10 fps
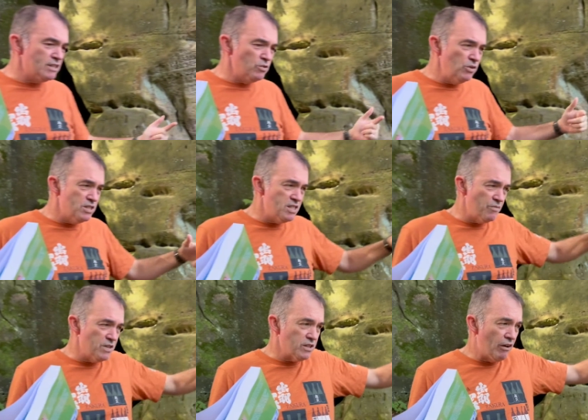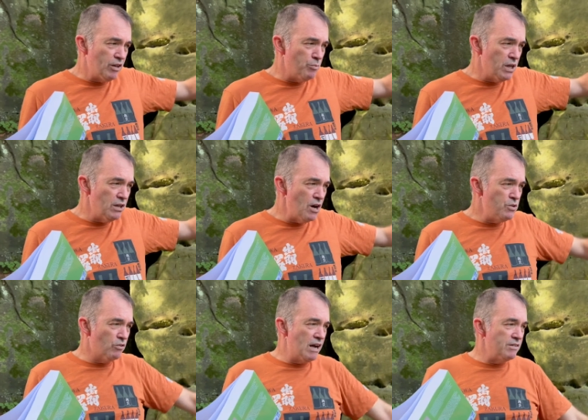is all the stuff that's going on below
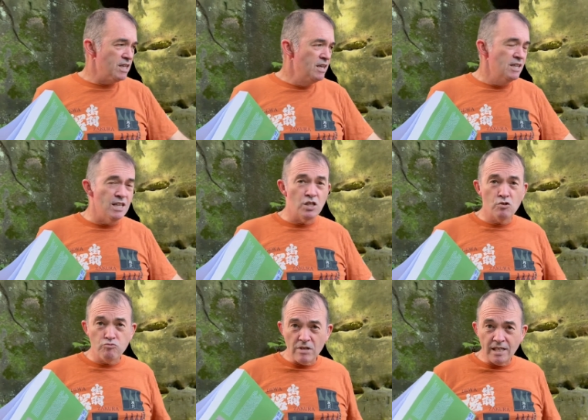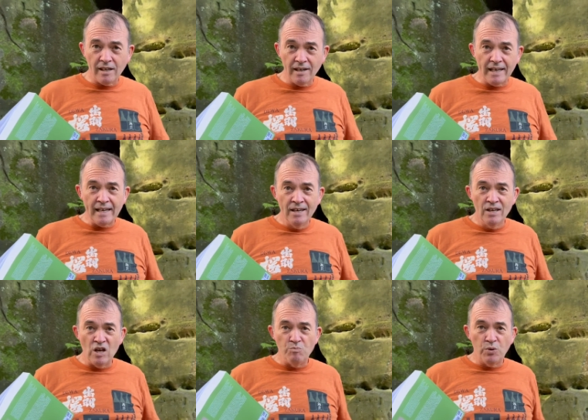the ground is critically
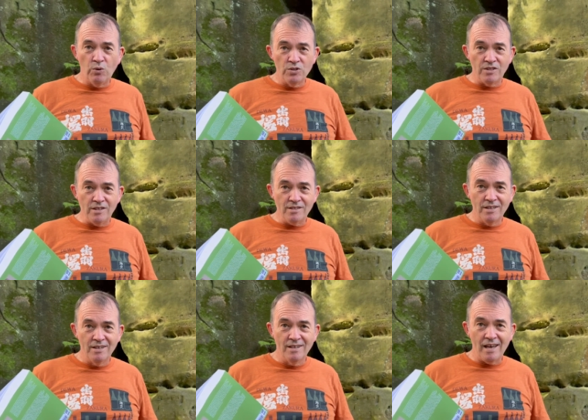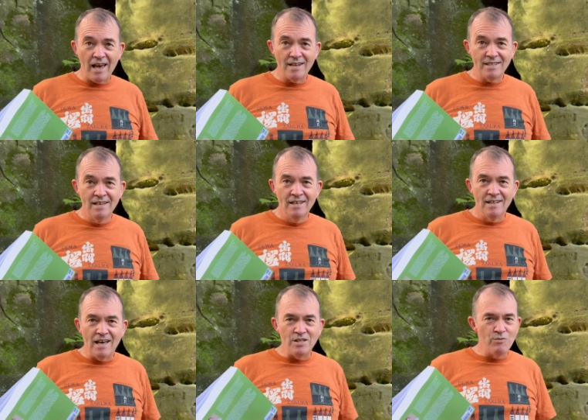important. And
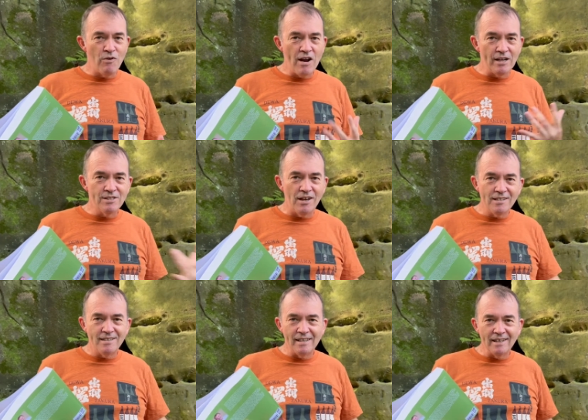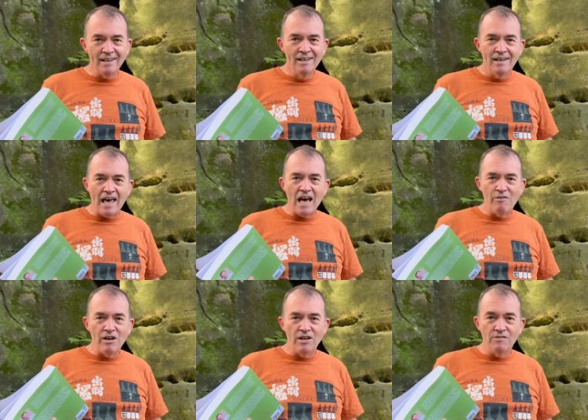it's a very exciting
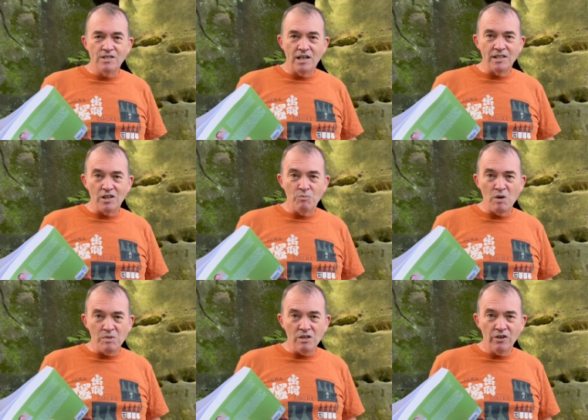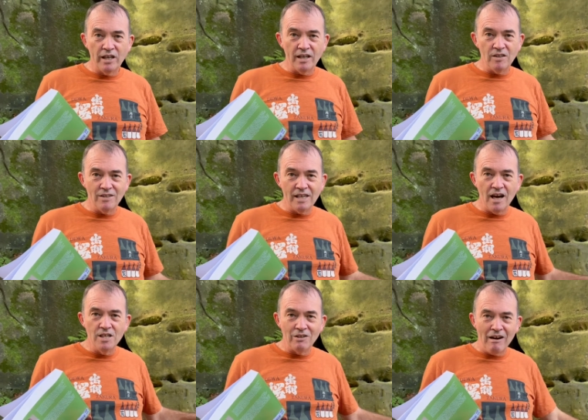area of study at the moment, looking at the
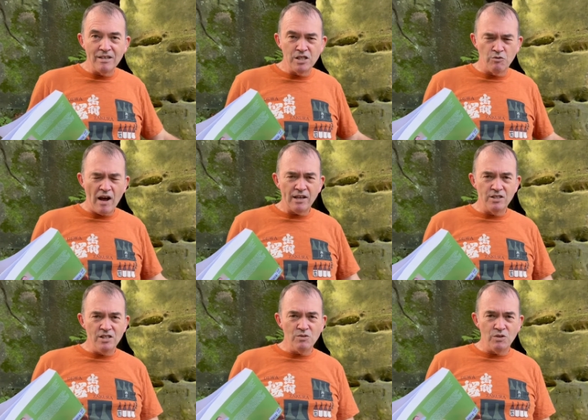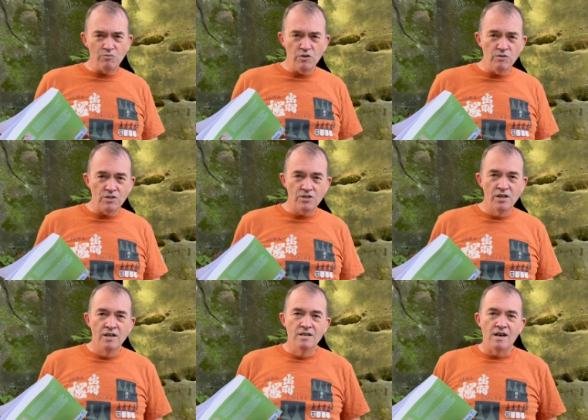underground interactions, the roots
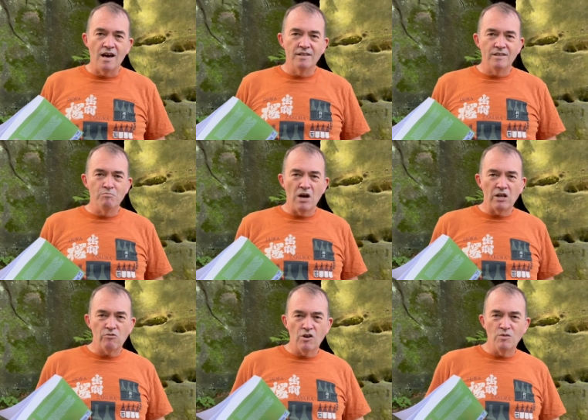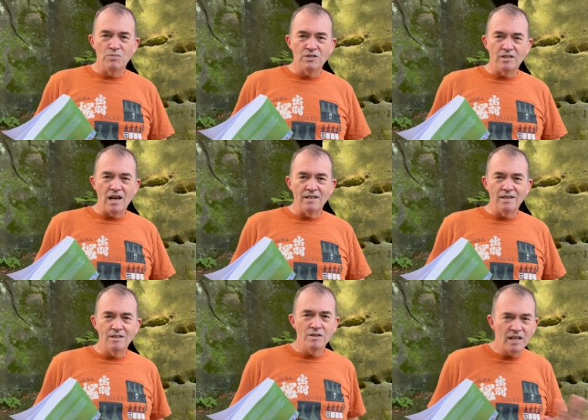and the microbes. And
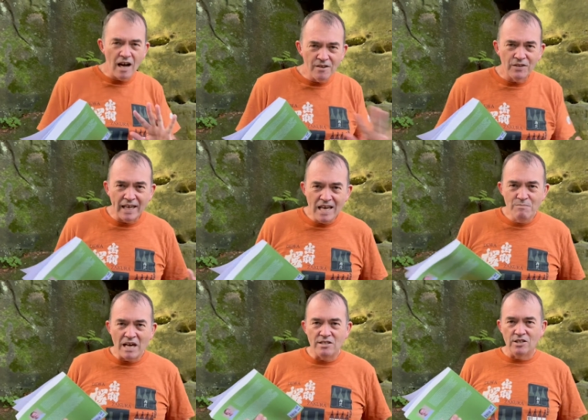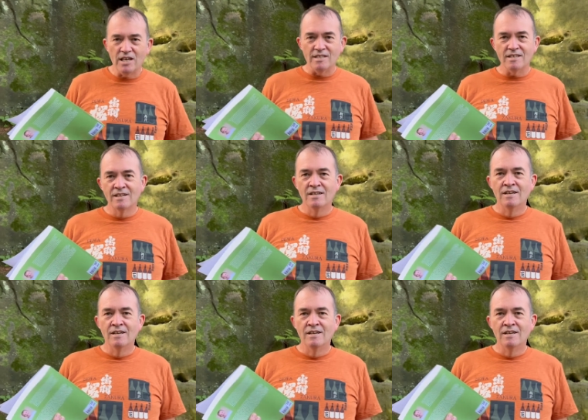the, the kind of the key message is,